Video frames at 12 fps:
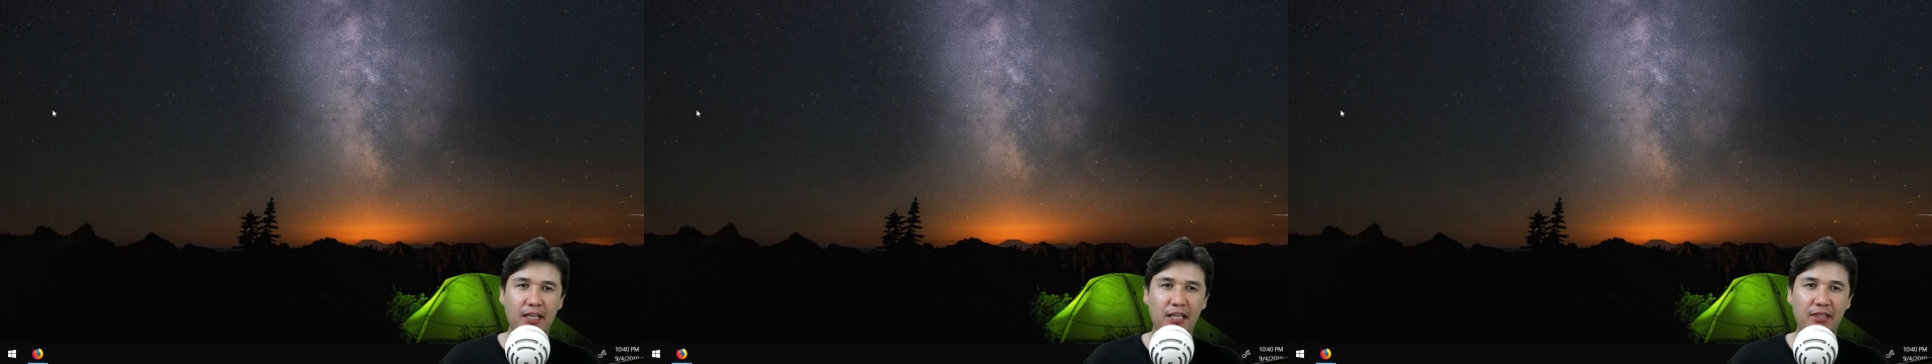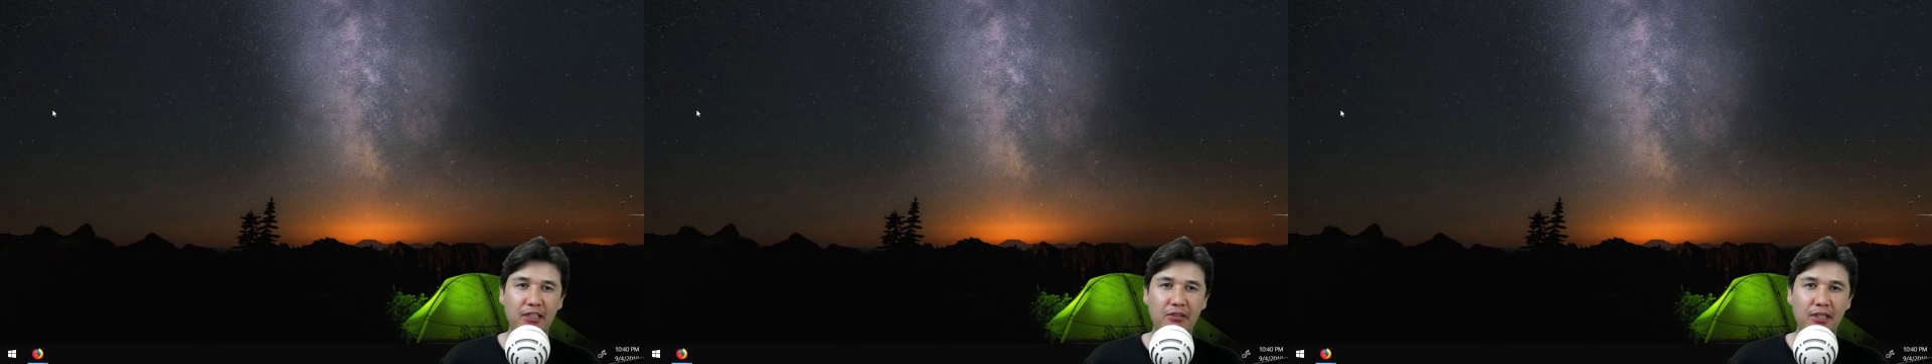
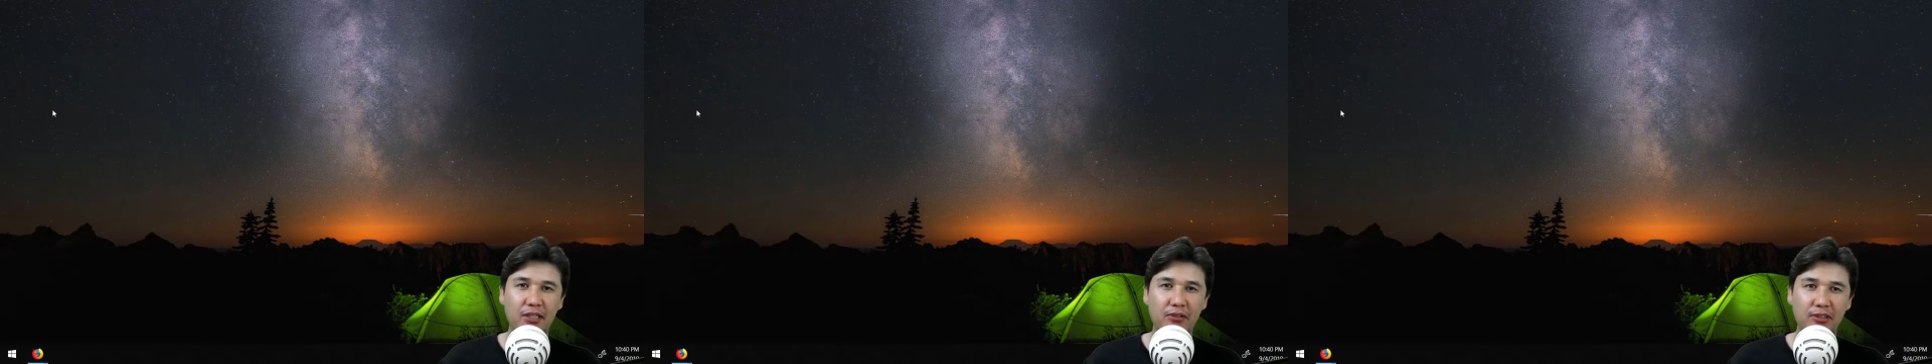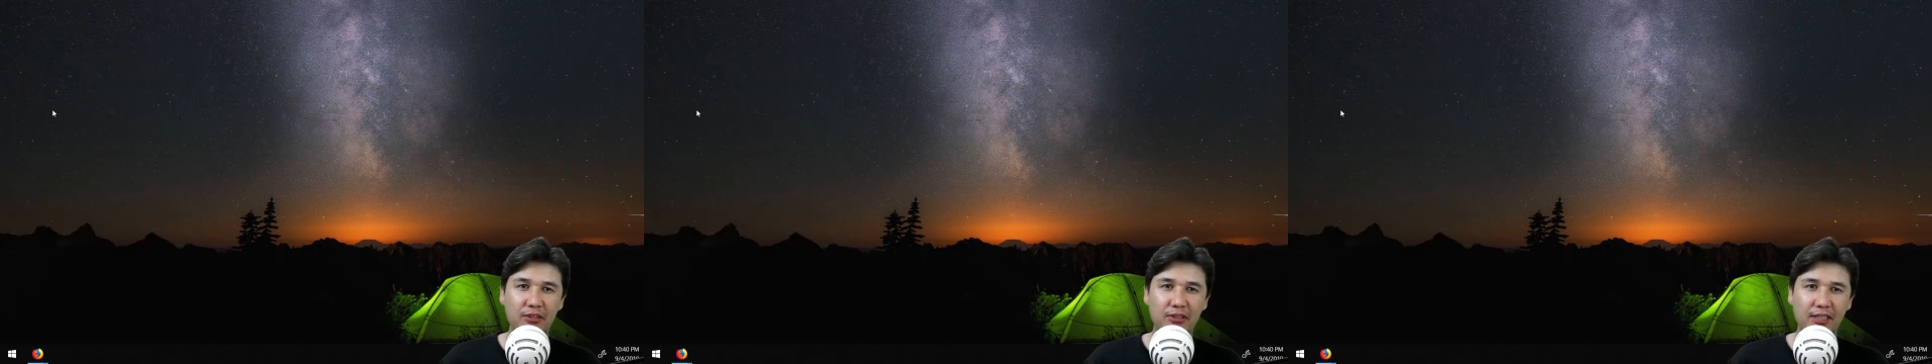when you are
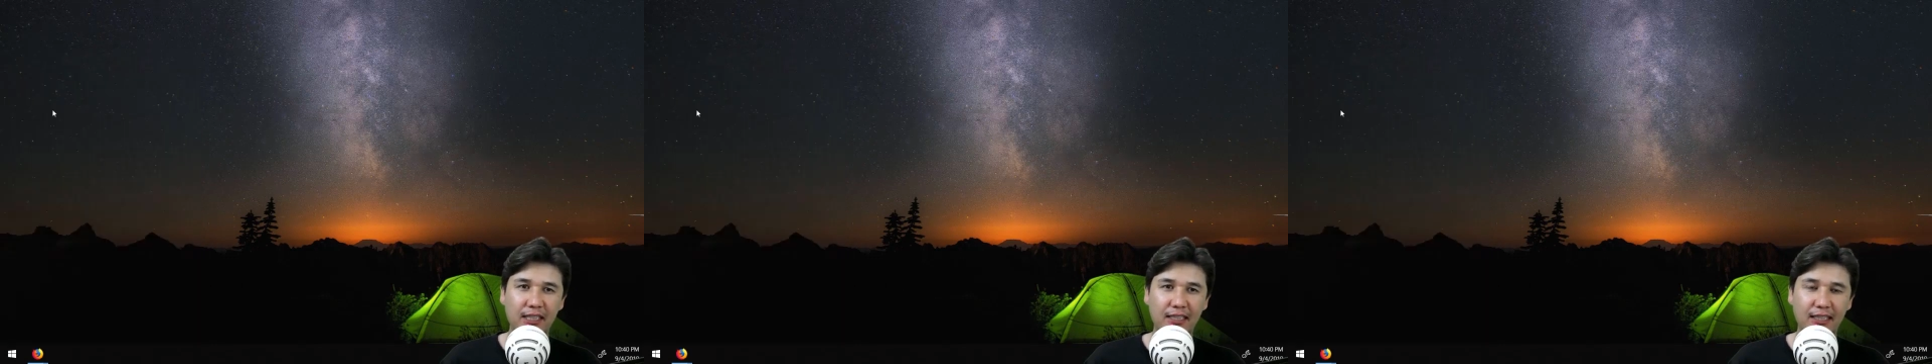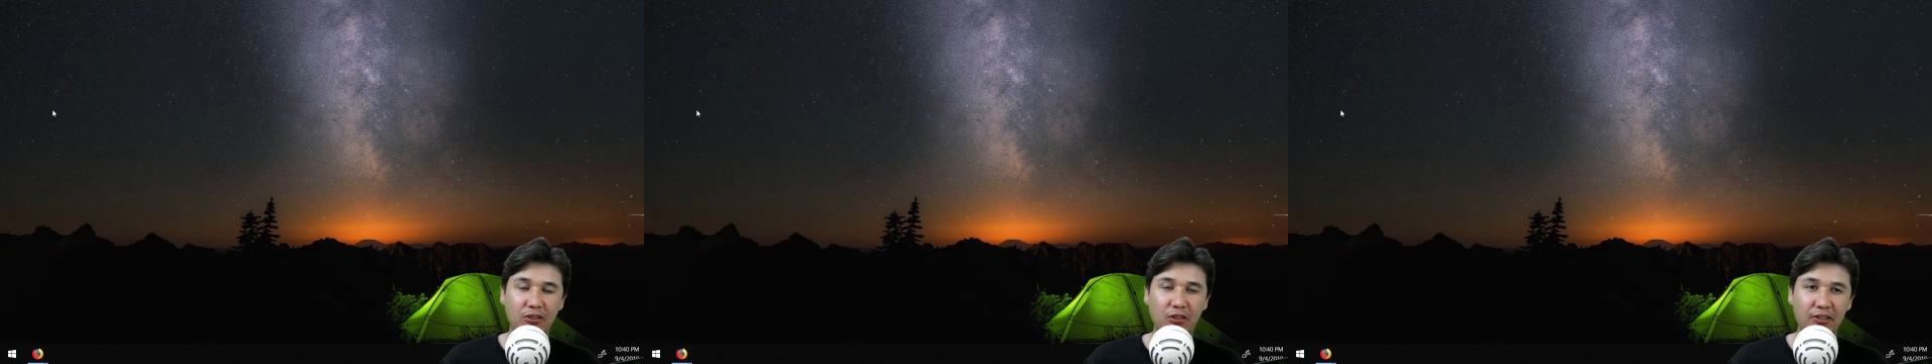going to click
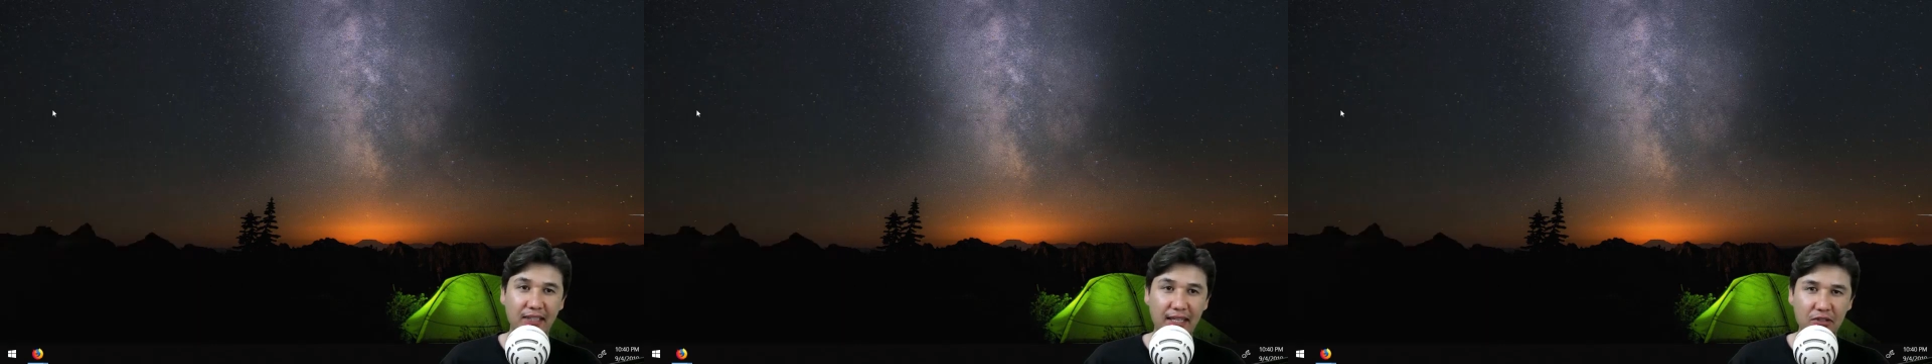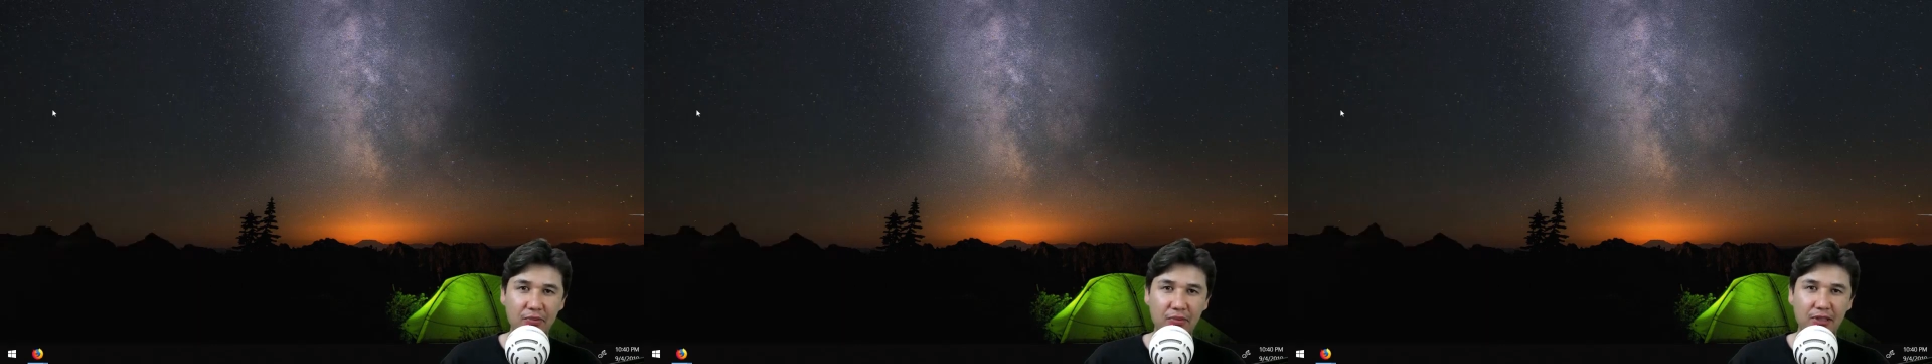on
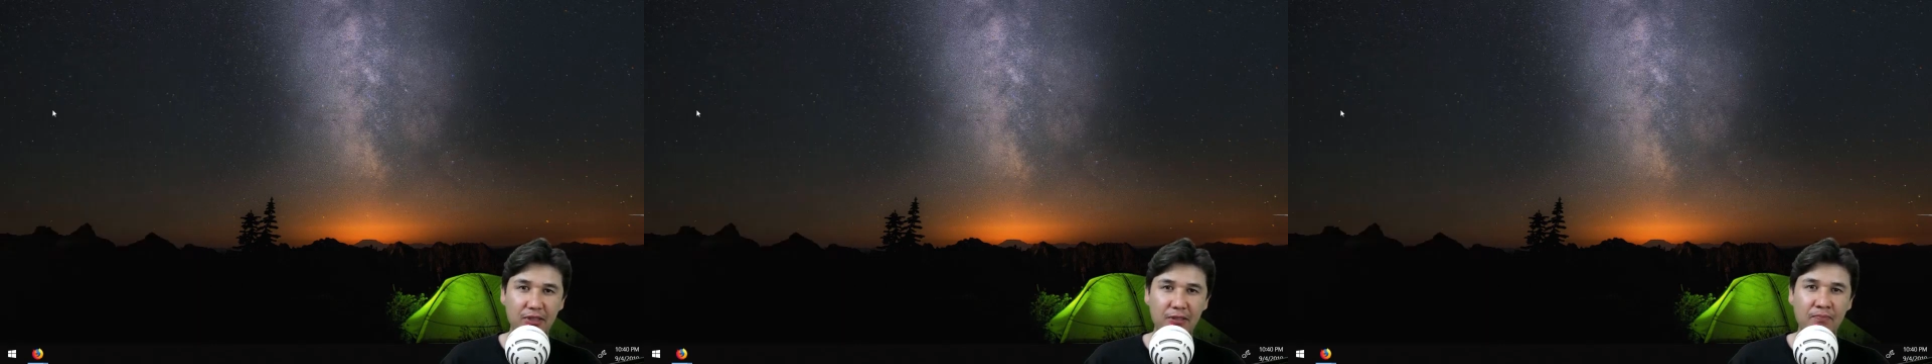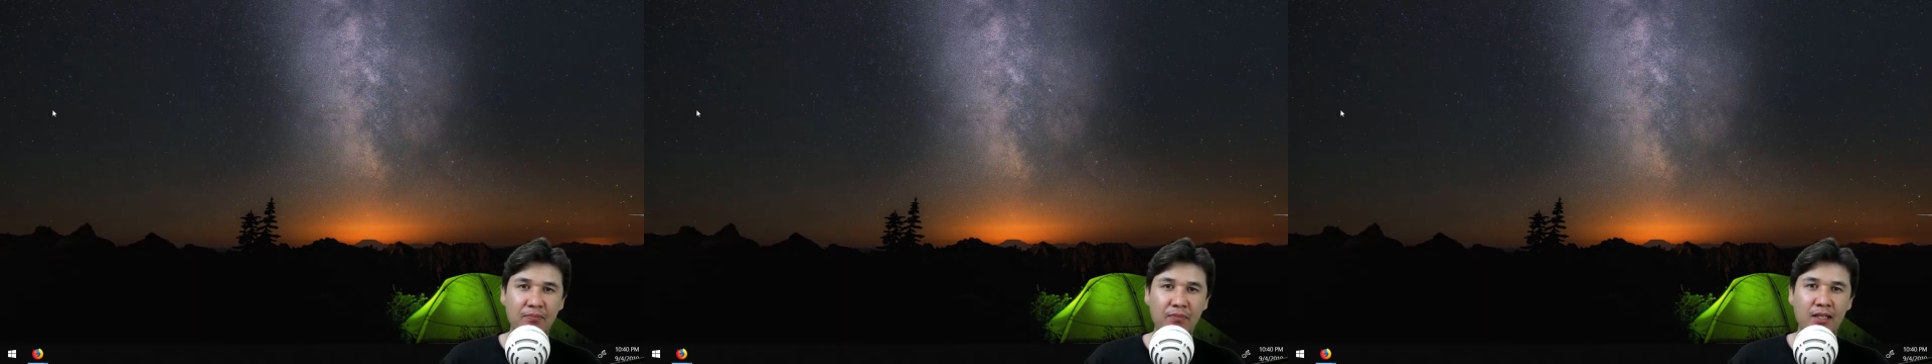that
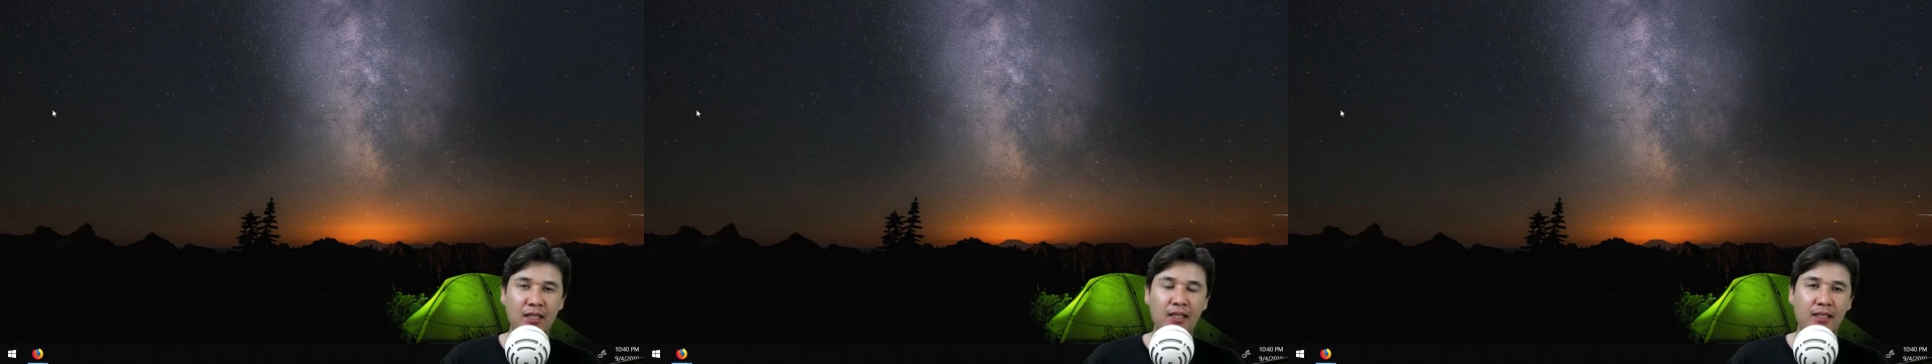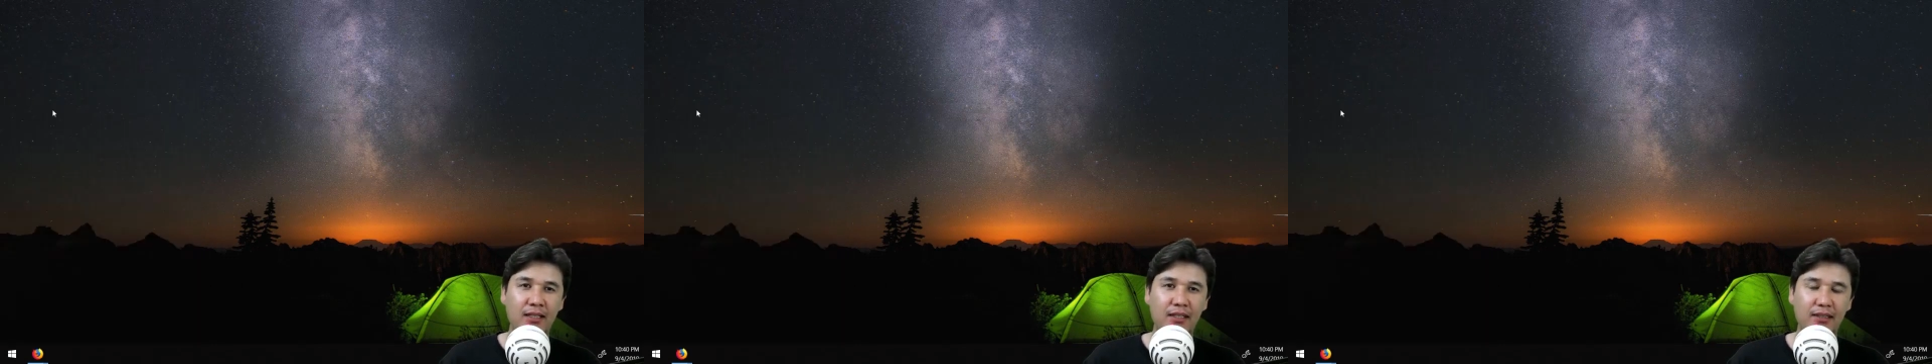one
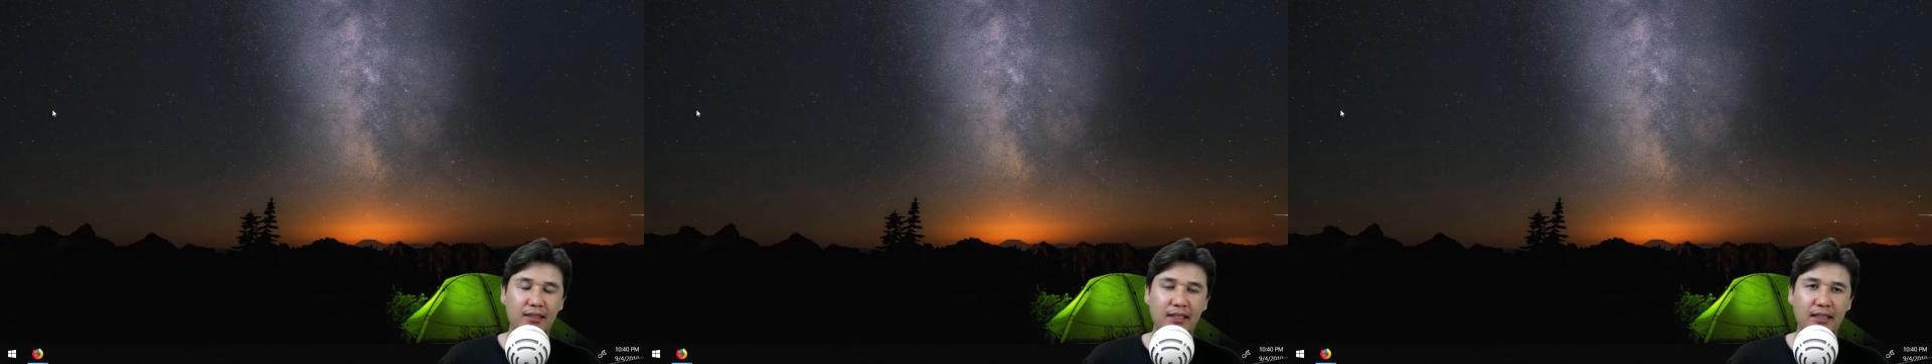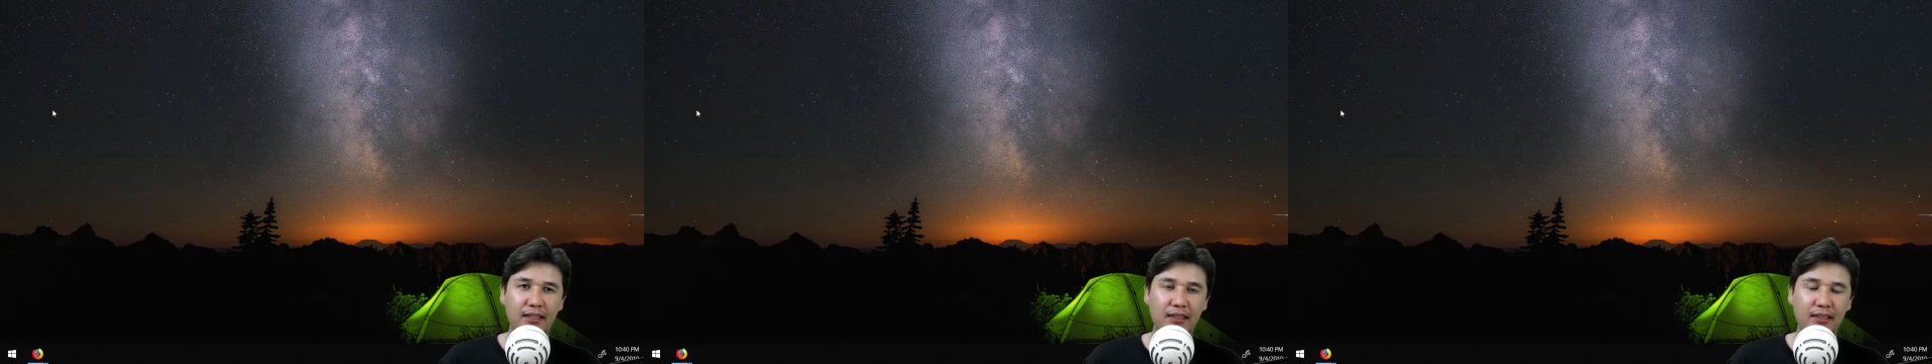then